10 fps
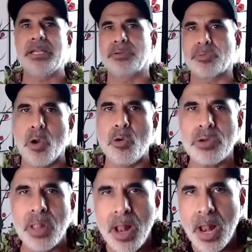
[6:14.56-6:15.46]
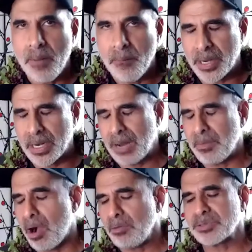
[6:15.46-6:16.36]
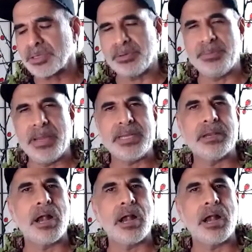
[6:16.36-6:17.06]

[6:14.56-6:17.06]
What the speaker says: growth. But I'm always going to remain here.